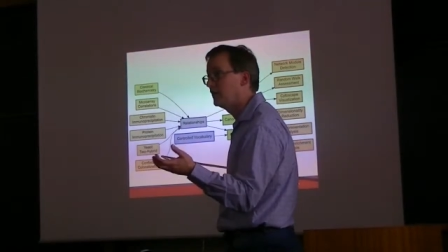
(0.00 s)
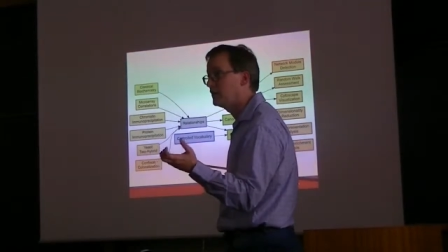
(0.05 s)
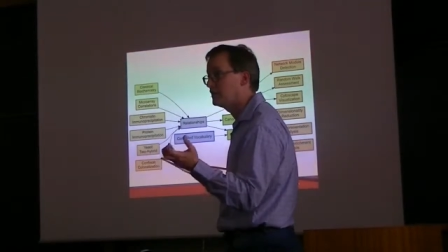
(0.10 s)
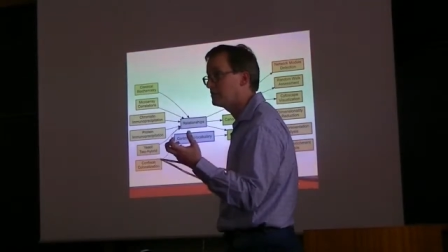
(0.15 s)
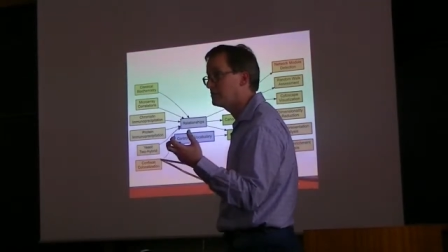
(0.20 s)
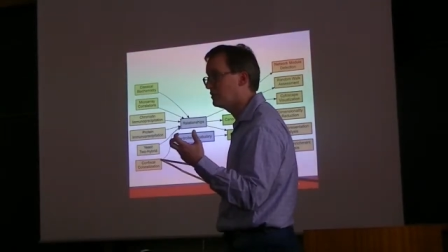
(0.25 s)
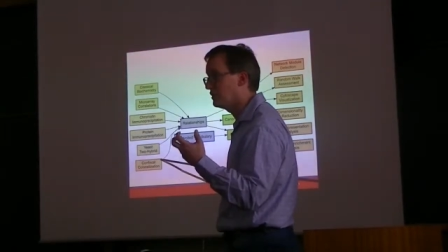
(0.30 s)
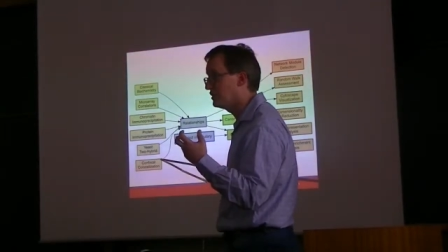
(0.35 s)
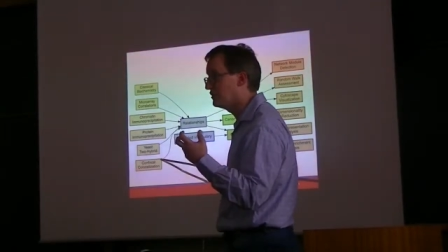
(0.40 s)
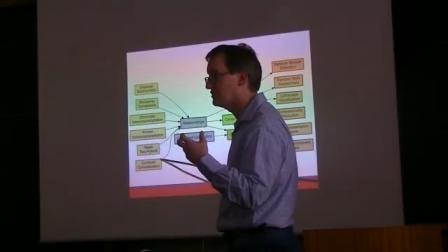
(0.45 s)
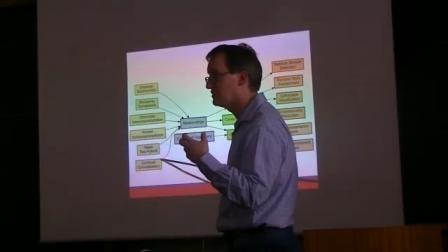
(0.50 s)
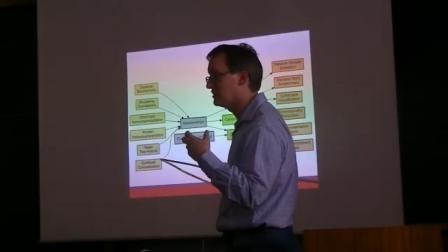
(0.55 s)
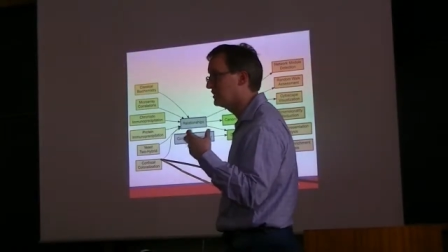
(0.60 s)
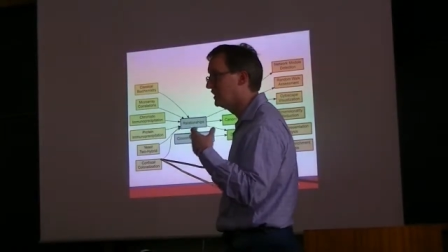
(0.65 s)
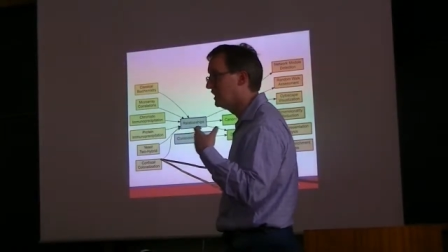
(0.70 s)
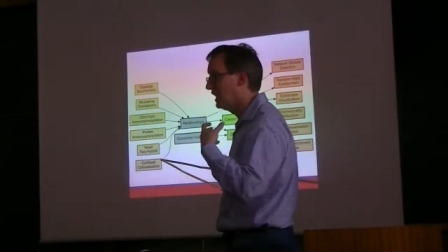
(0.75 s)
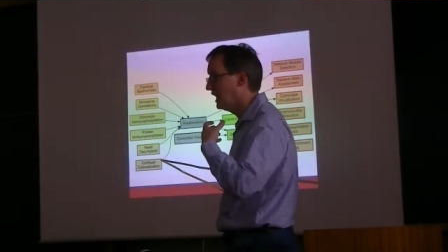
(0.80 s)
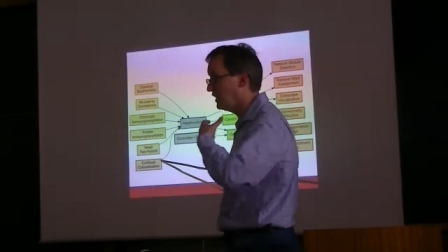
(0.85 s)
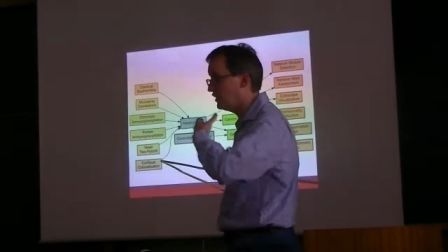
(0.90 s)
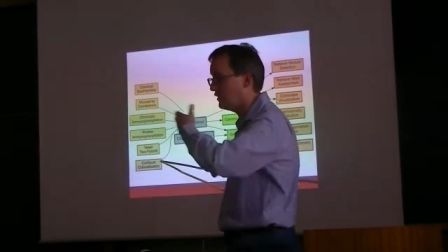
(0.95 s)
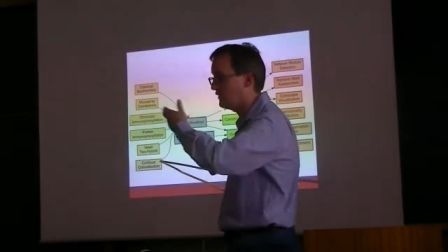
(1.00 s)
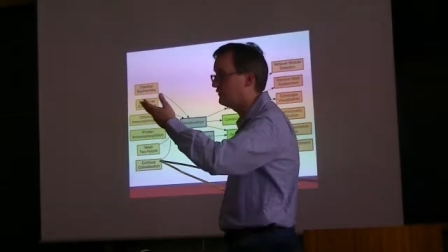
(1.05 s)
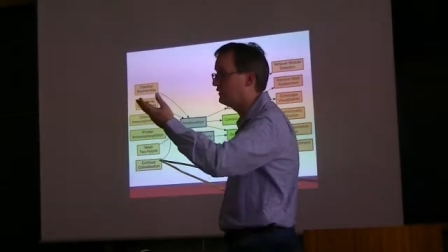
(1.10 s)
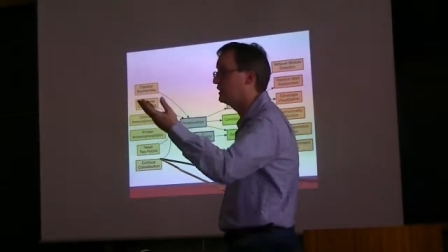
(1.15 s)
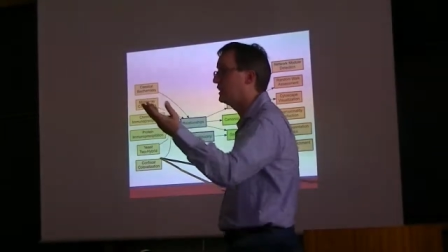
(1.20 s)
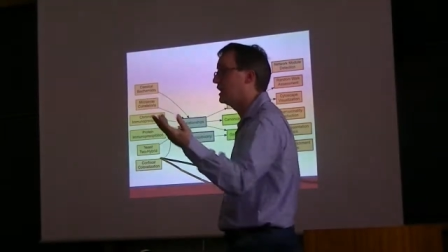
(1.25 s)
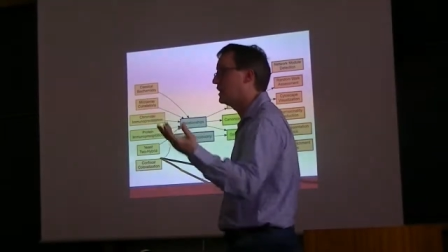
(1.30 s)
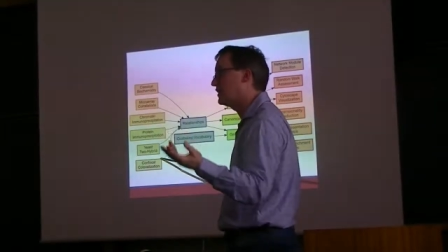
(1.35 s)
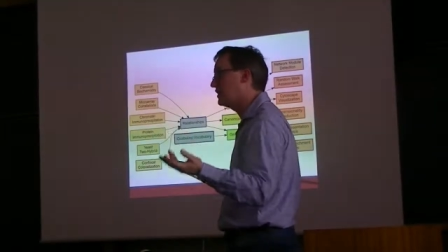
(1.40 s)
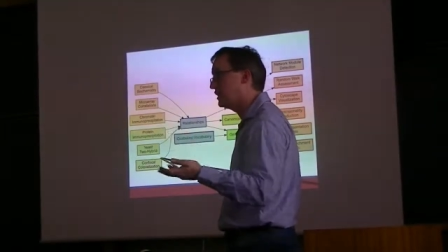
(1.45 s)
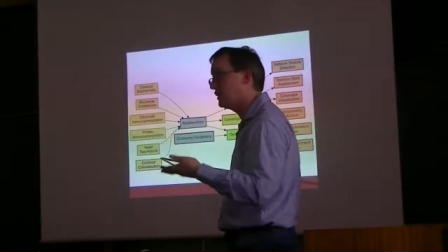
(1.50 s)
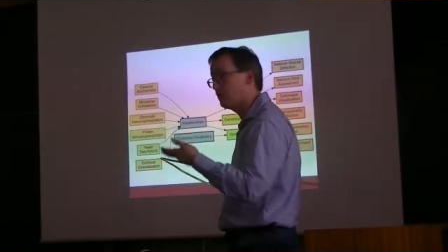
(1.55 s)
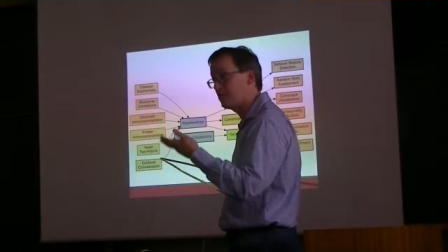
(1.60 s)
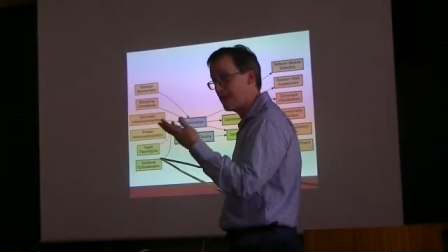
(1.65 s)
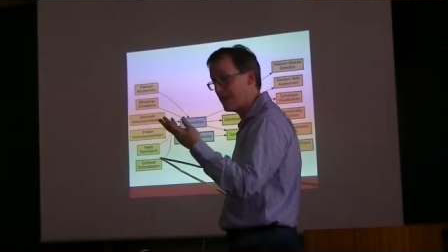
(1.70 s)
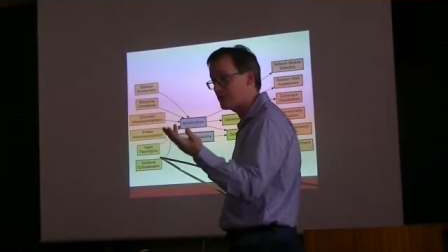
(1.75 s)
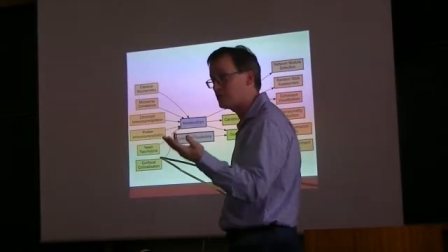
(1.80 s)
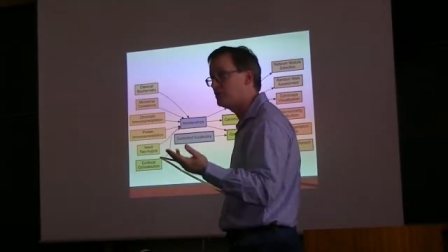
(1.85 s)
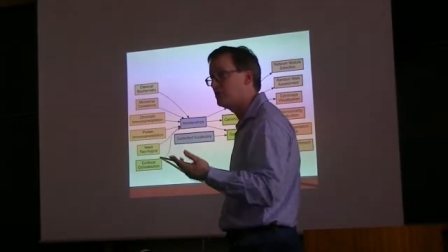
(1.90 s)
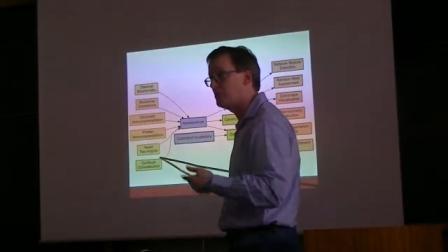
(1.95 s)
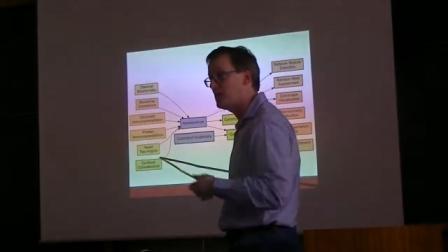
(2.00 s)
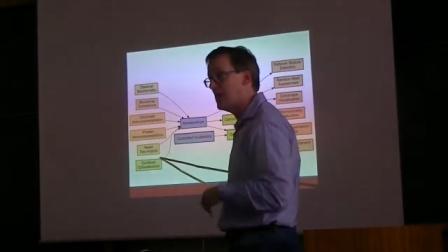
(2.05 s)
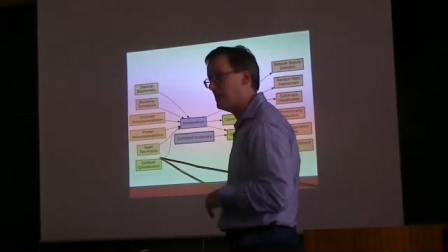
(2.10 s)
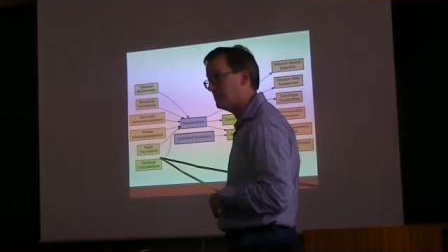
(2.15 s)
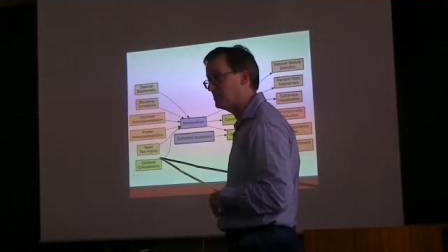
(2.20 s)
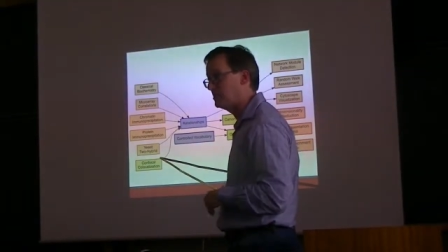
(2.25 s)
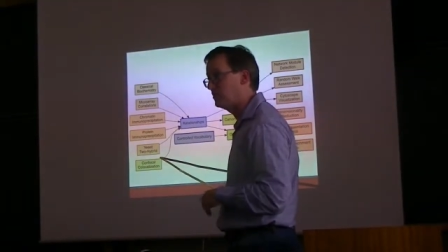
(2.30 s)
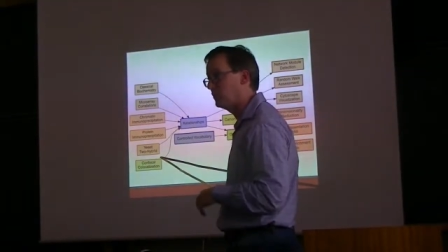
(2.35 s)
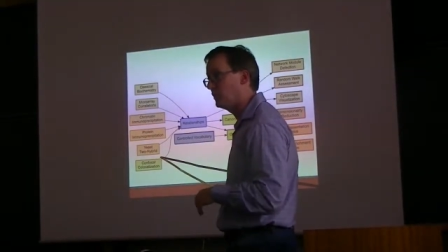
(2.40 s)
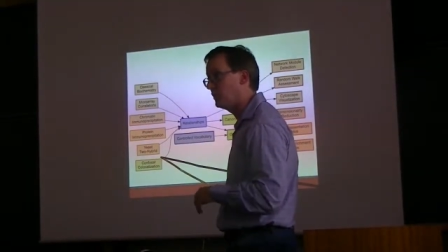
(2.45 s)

and it's produced an awful lot of the interaction maps that